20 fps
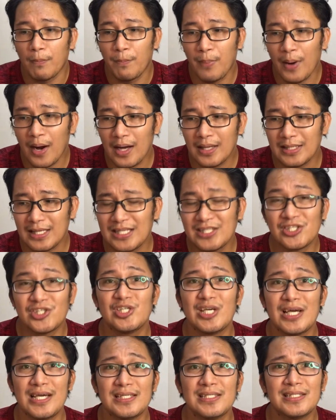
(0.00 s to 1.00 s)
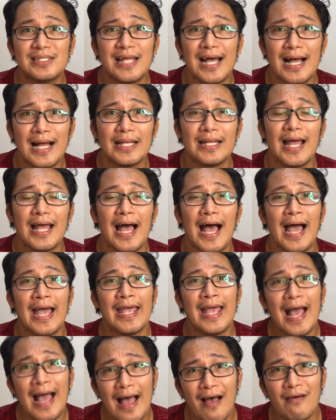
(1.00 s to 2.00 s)
But it's just that I
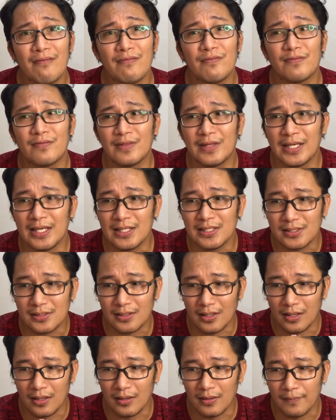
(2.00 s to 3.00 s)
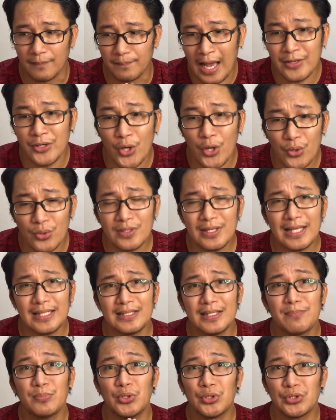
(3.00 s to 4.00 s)
have this, I know
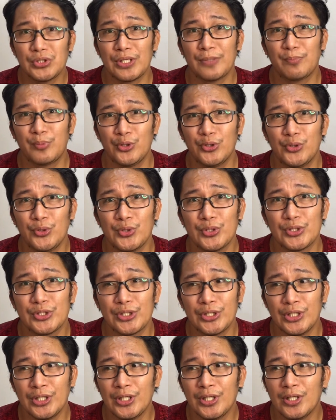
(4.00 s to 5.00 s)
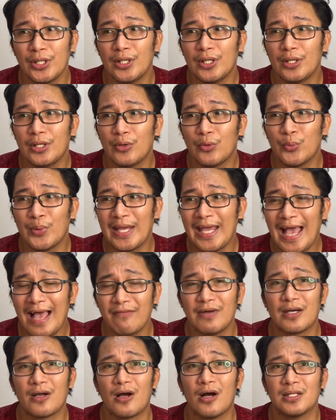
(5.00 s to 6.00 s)
that the music producer, we
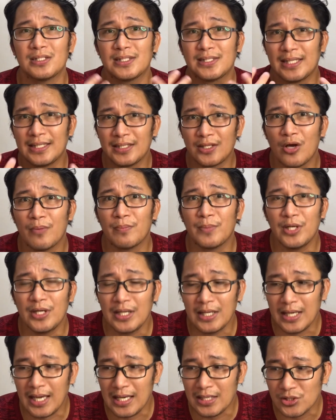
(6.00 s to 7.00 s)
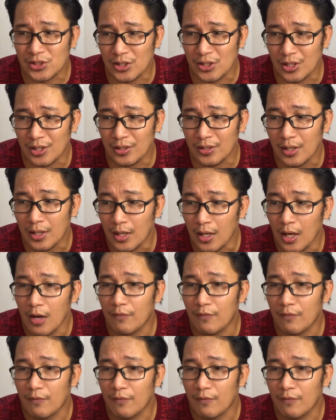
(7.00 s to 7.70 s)
have a constant communication.